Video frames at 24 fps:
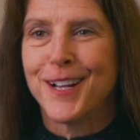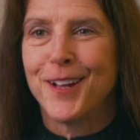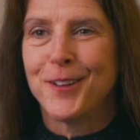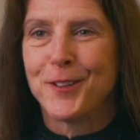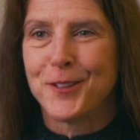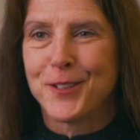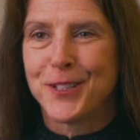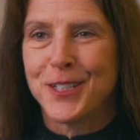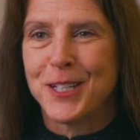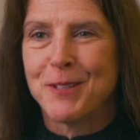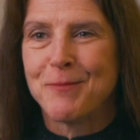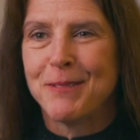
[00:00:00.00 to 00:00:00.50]

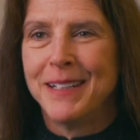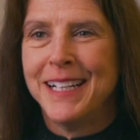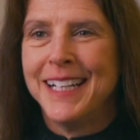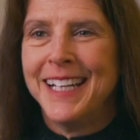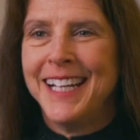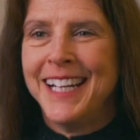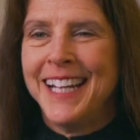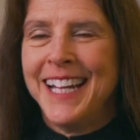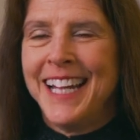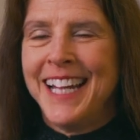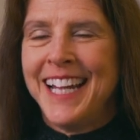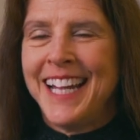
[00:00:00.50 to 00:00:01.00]
Scholarship.
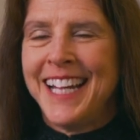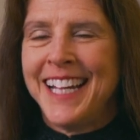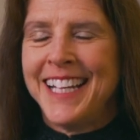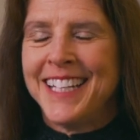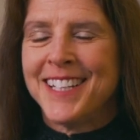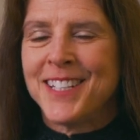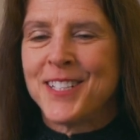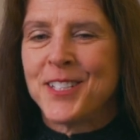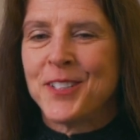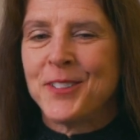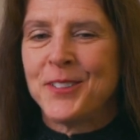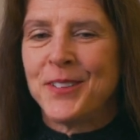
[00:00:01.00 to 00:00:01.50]

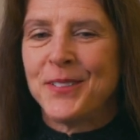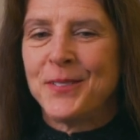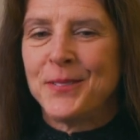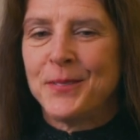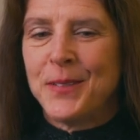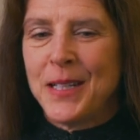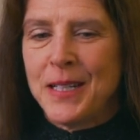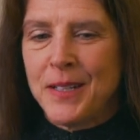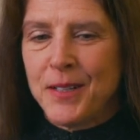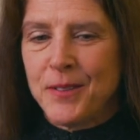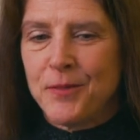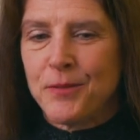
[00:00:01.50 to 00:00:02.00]
And so
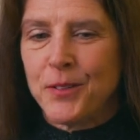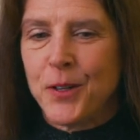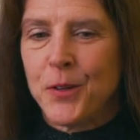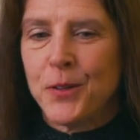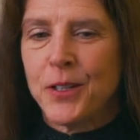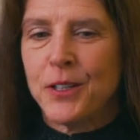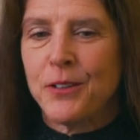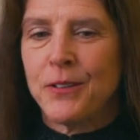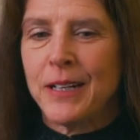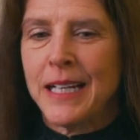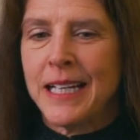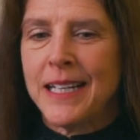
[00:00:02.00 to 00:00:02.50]
we
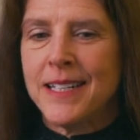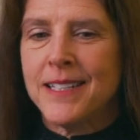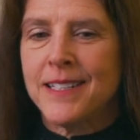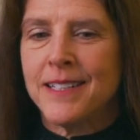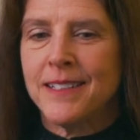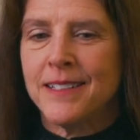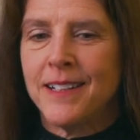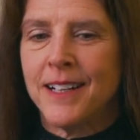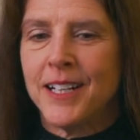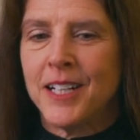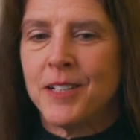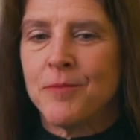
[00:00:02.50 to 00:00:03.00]
wrote a
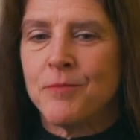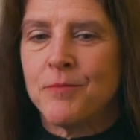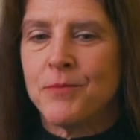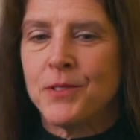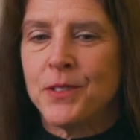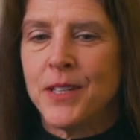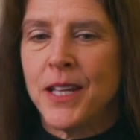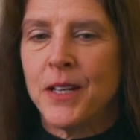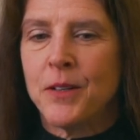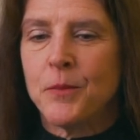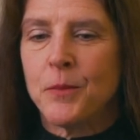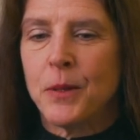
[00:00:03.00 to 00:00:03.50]
grant
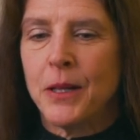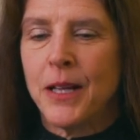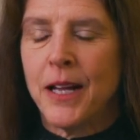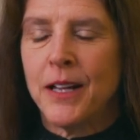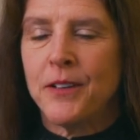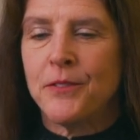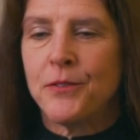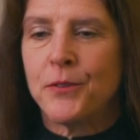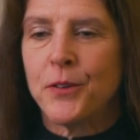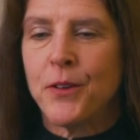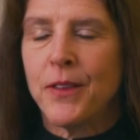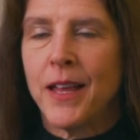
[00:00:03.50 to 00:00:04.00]
and
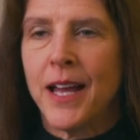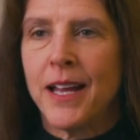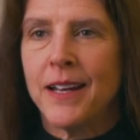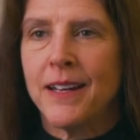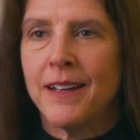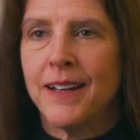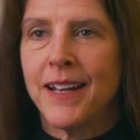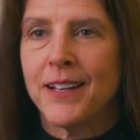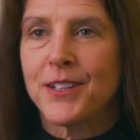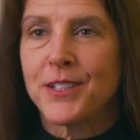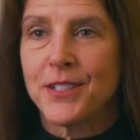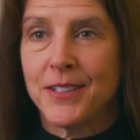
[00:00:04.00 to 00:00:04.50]
applied for
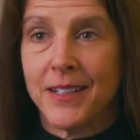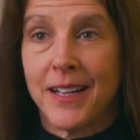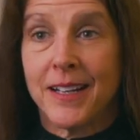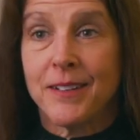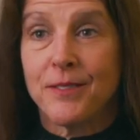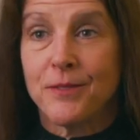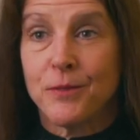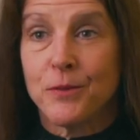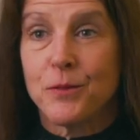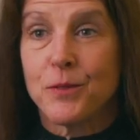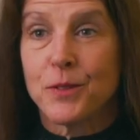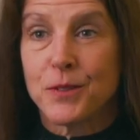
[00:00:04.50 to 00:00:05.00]
that, and actually
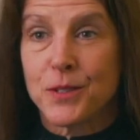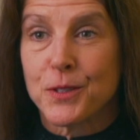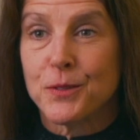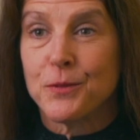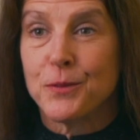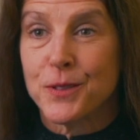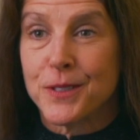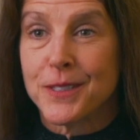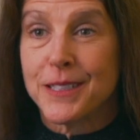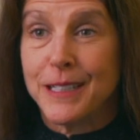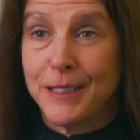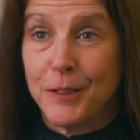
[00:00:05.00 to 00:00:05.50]
I
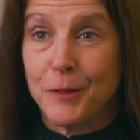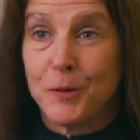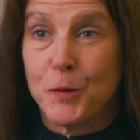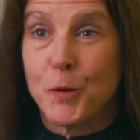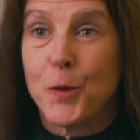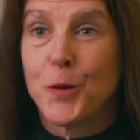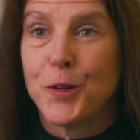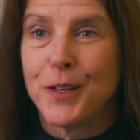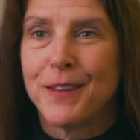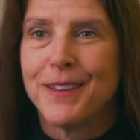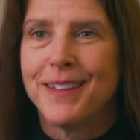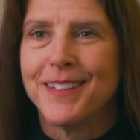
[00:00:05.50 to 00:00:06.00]
was
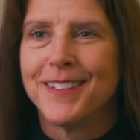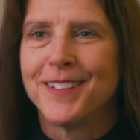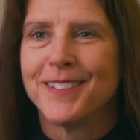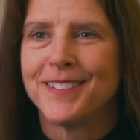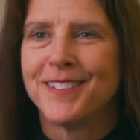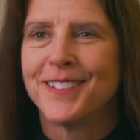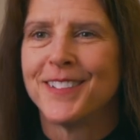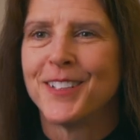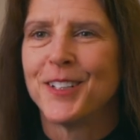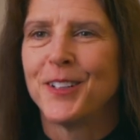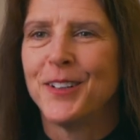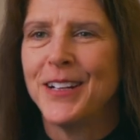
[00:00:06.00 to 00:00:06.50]
awarded
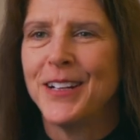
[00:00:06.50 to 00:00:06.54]
the